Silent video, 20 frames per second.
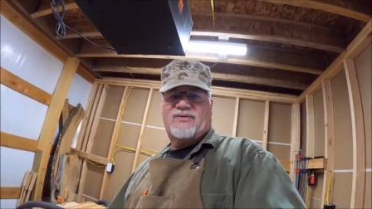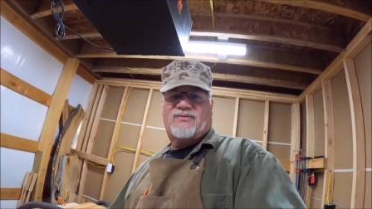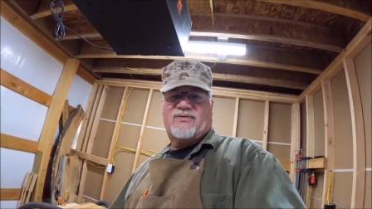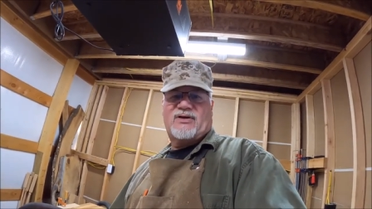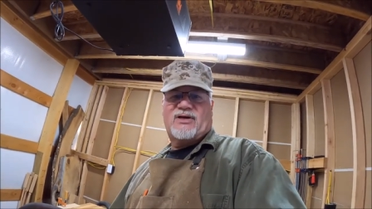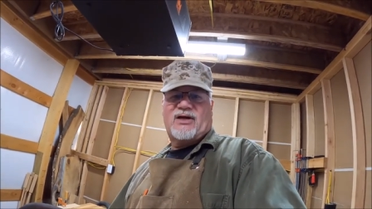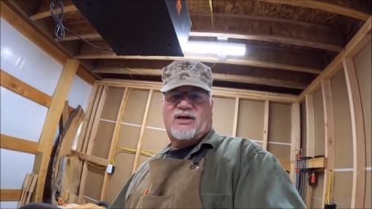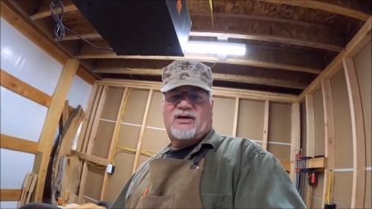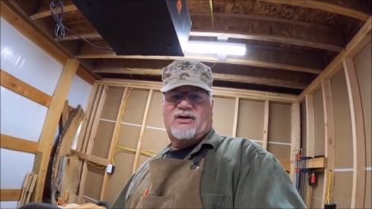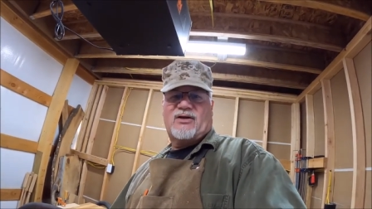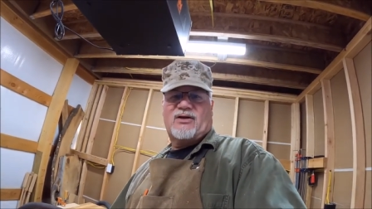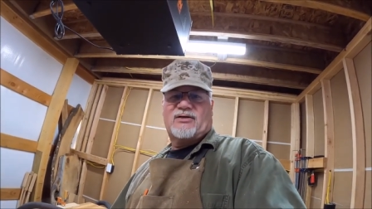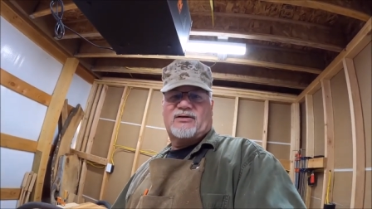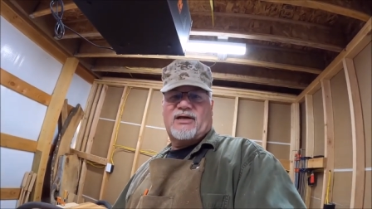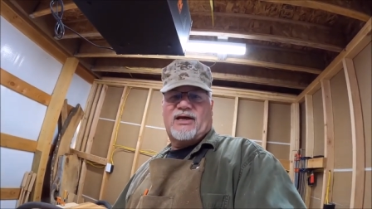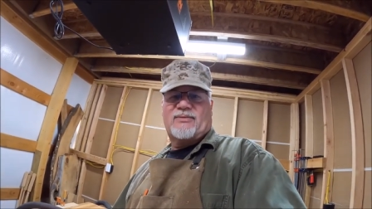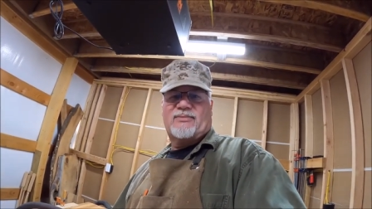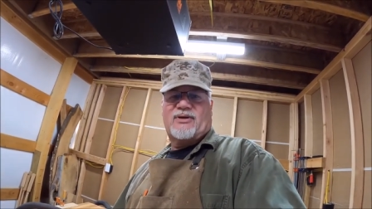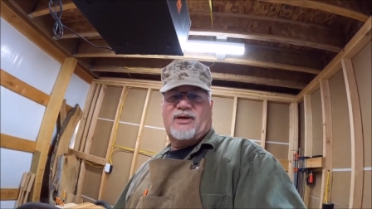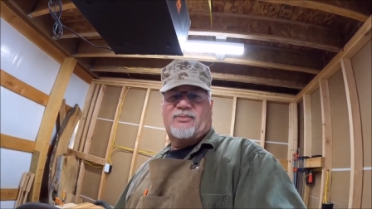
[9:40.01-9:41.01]
If you got it all
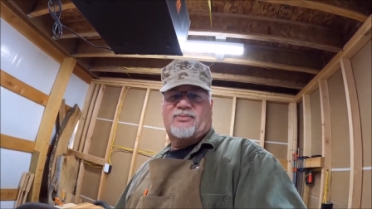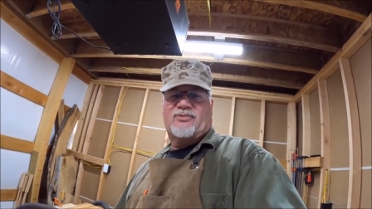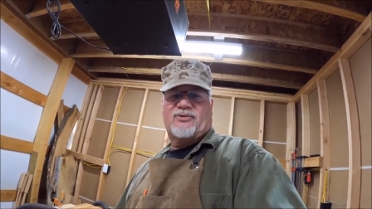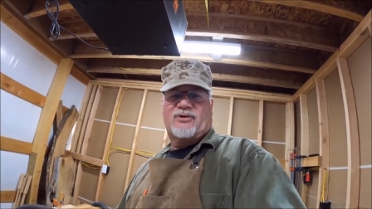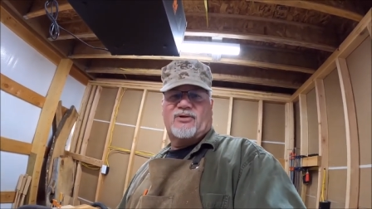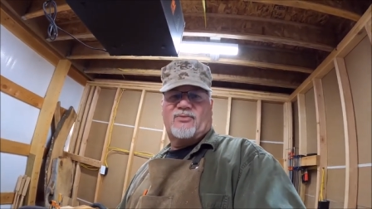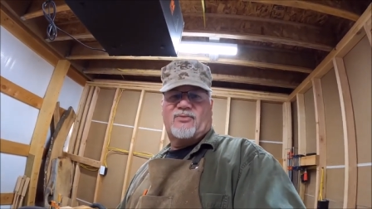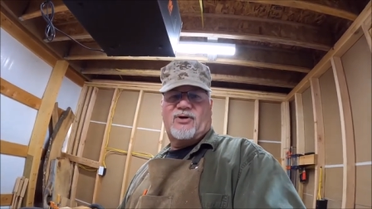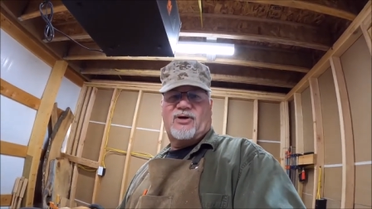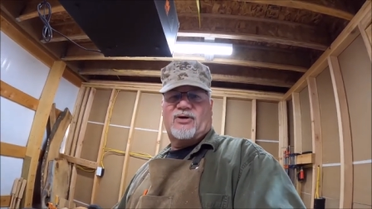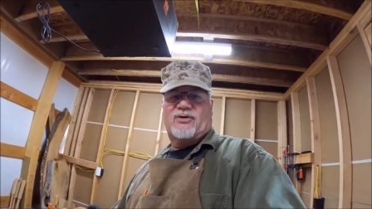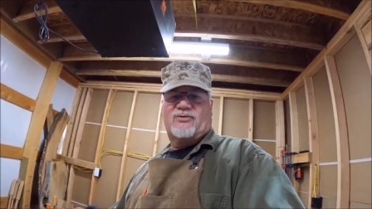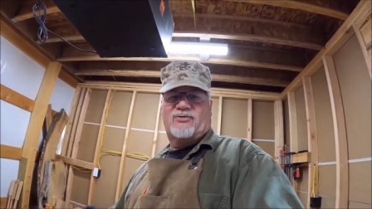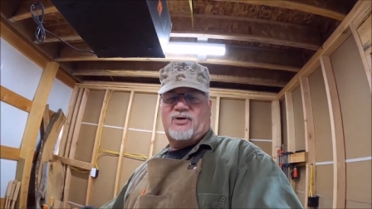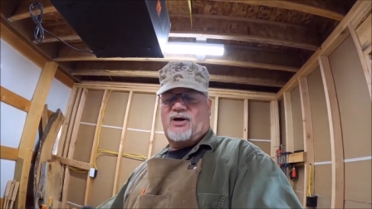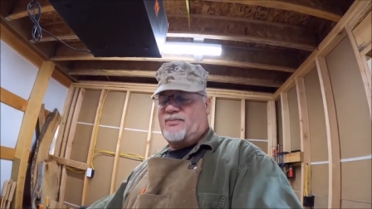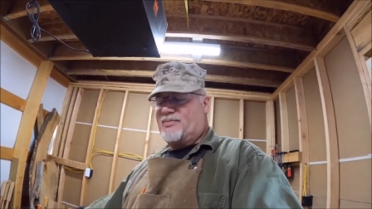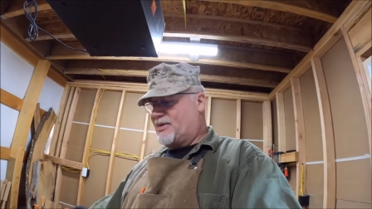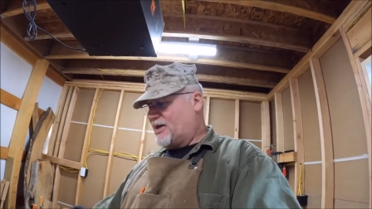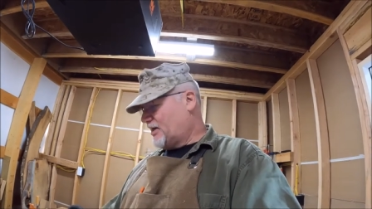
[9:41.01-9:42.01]
dammed up really well,
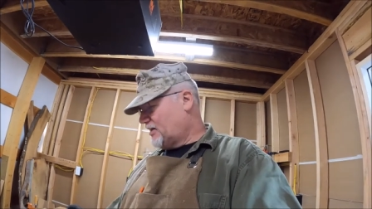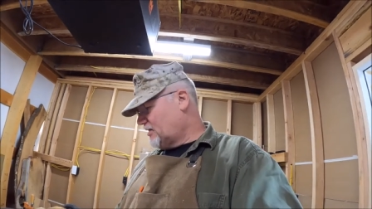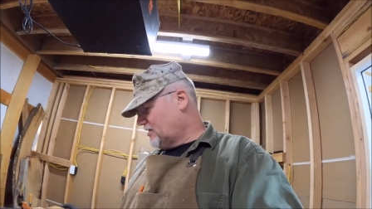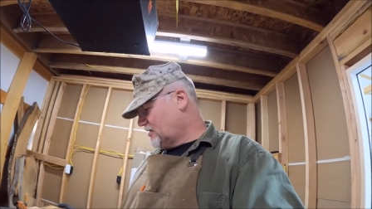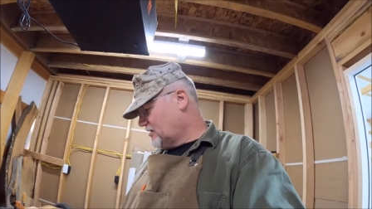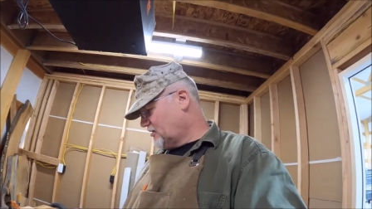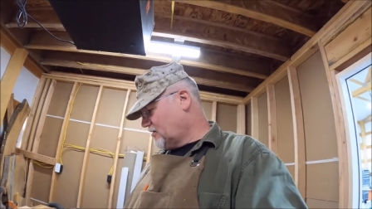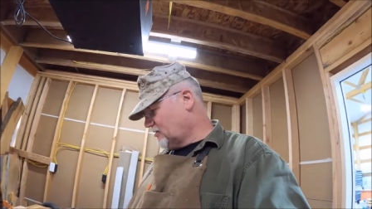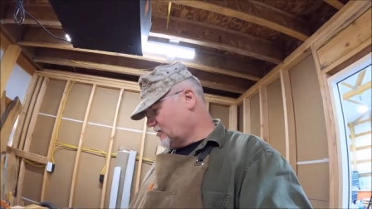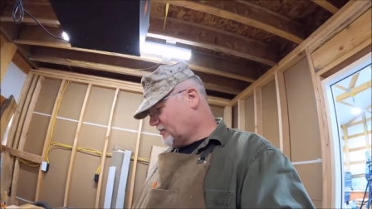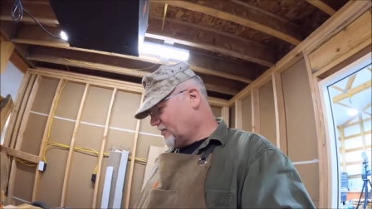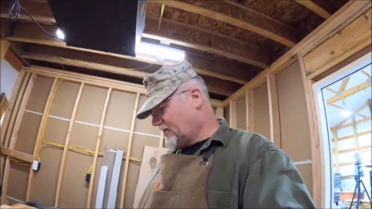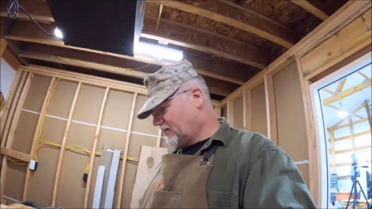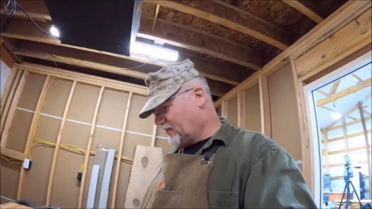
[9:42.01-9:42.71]
drop that in there, it'll be